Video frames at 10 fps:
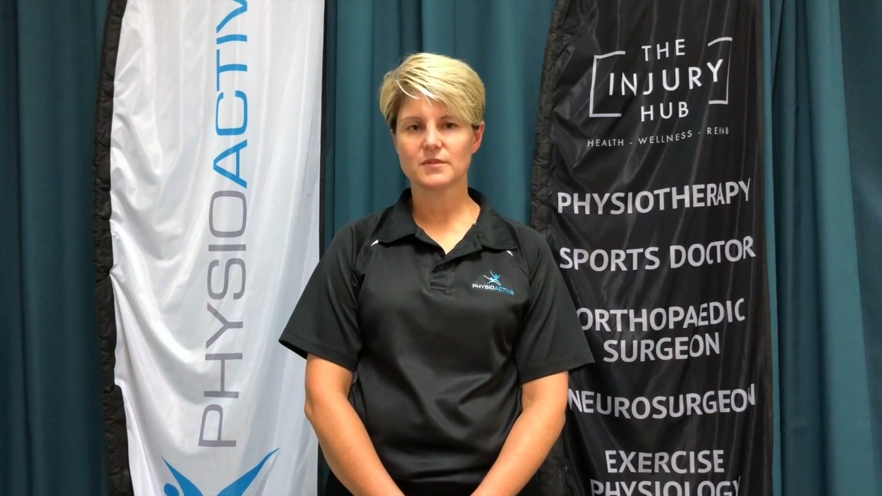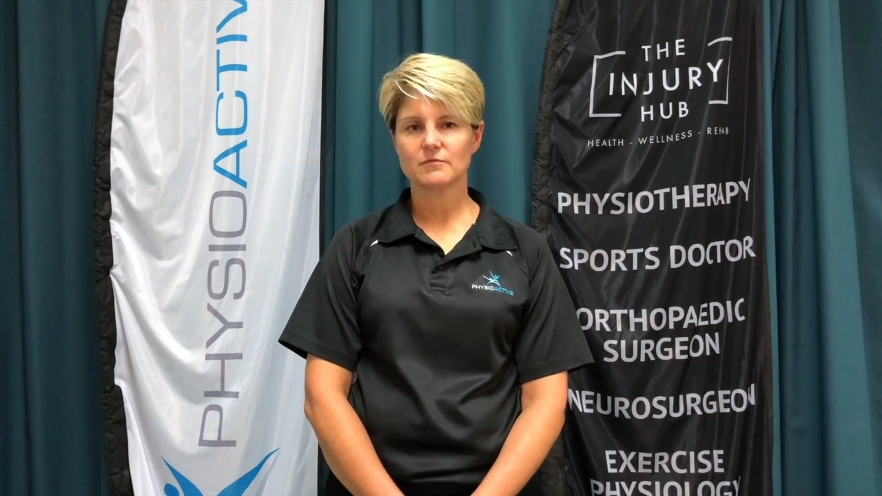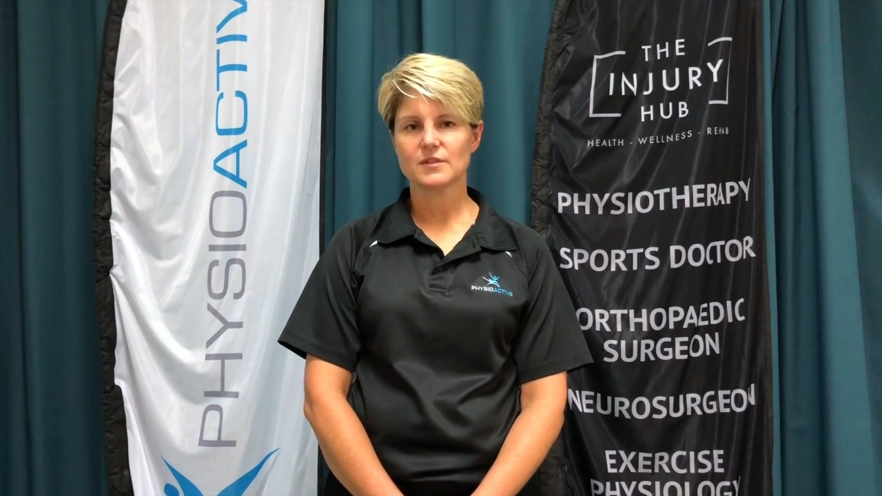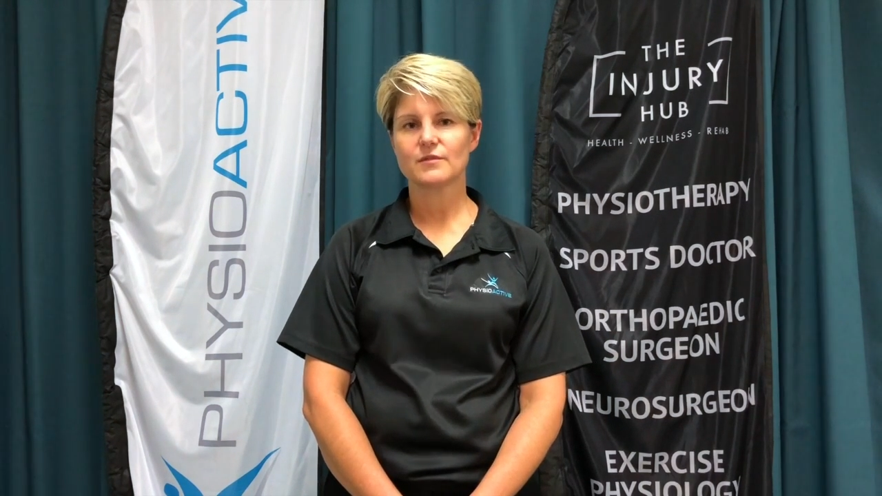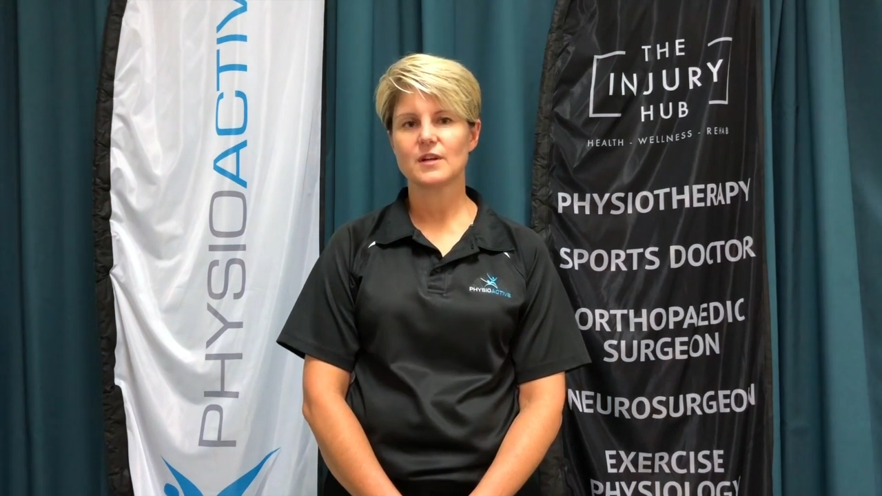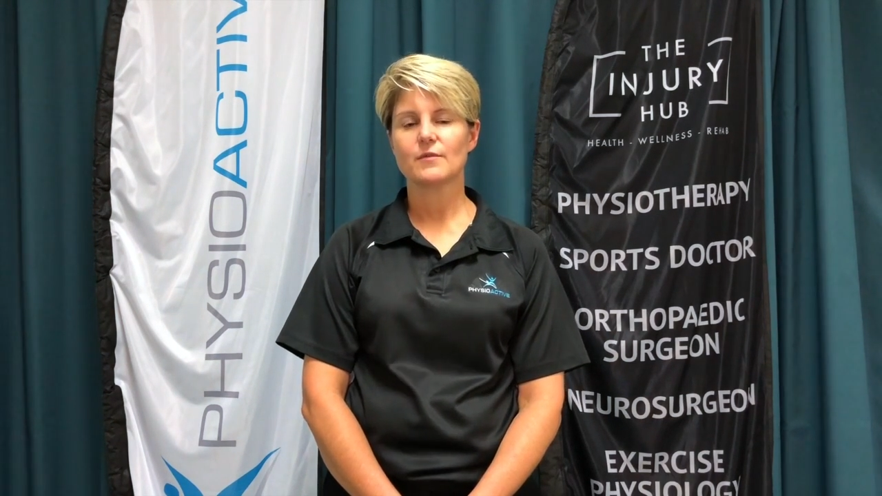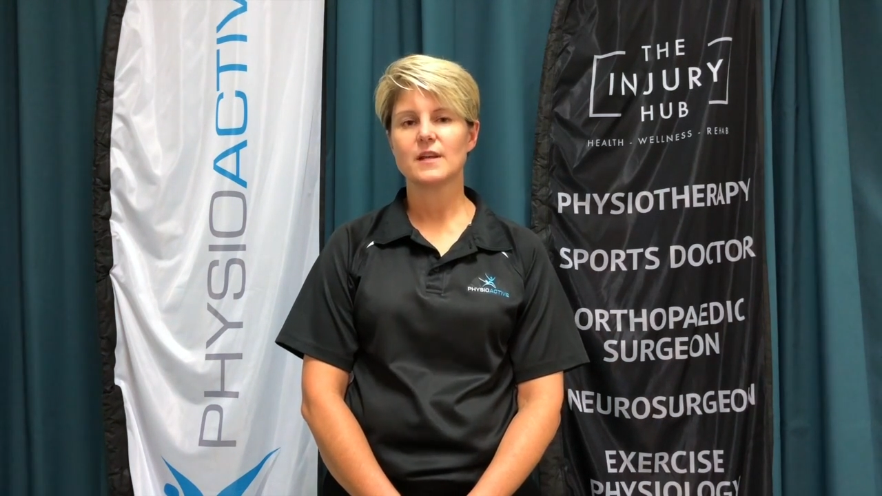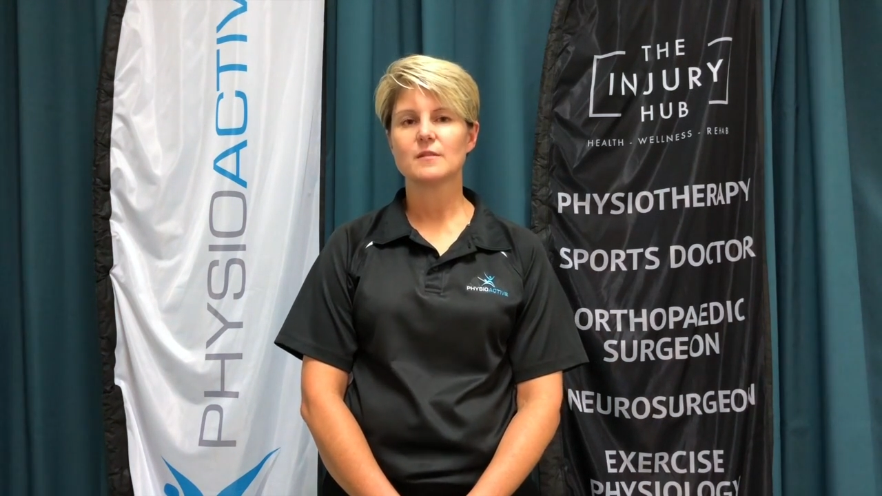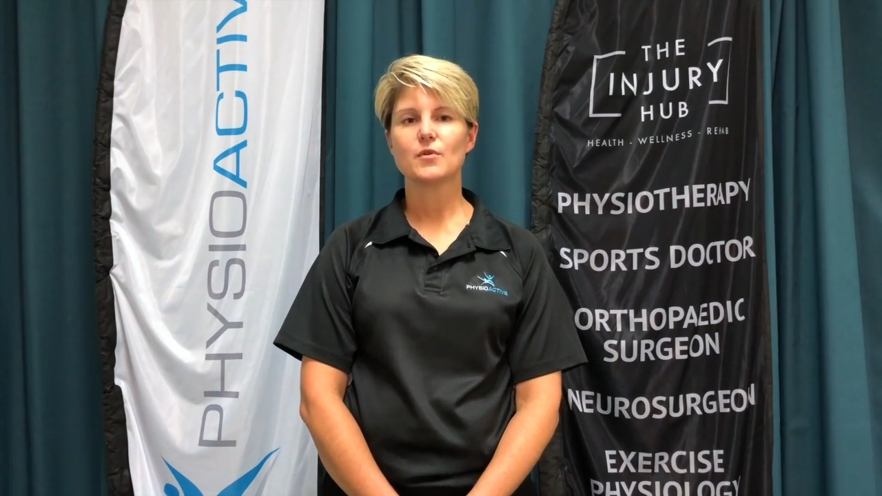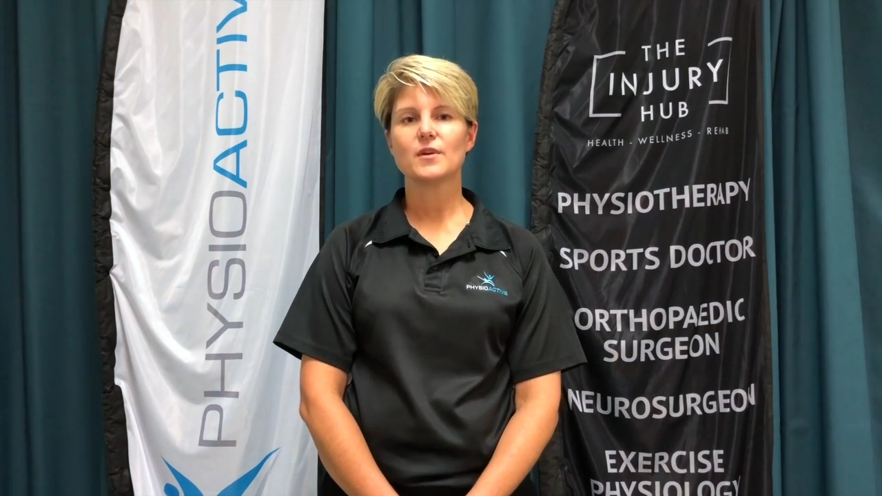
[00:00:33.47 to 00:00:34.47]
that we treat
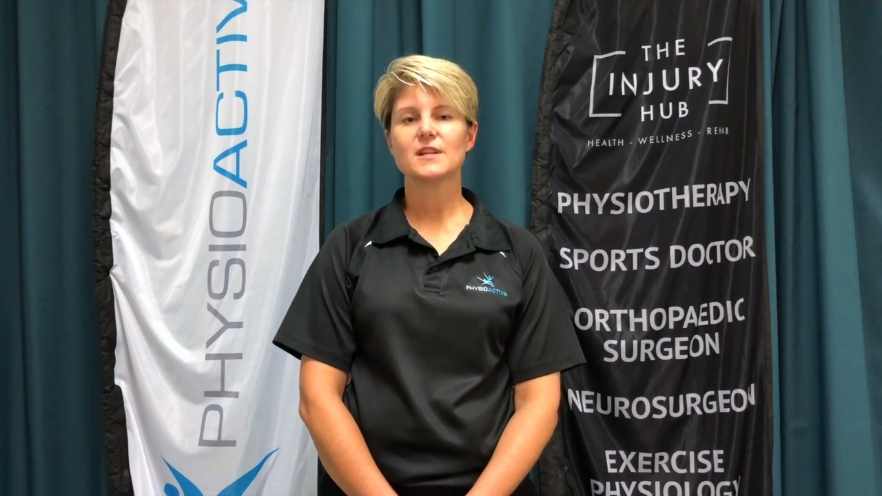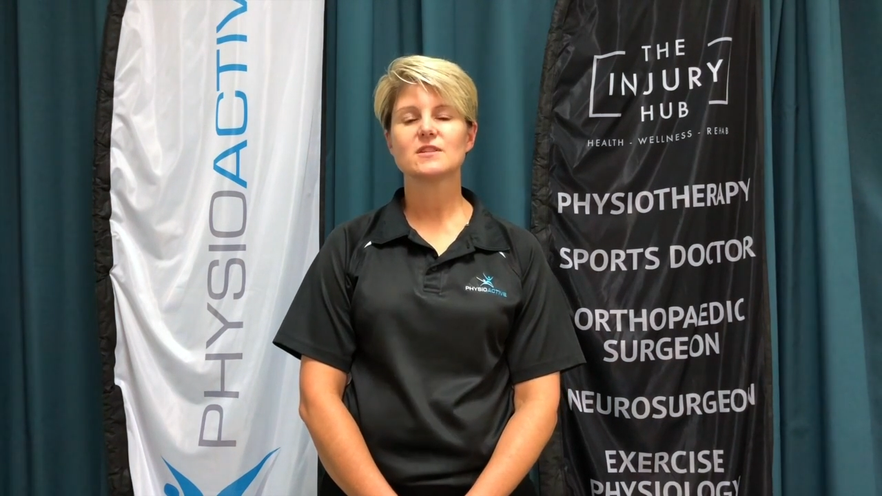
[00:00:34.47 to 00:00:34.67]
around the body.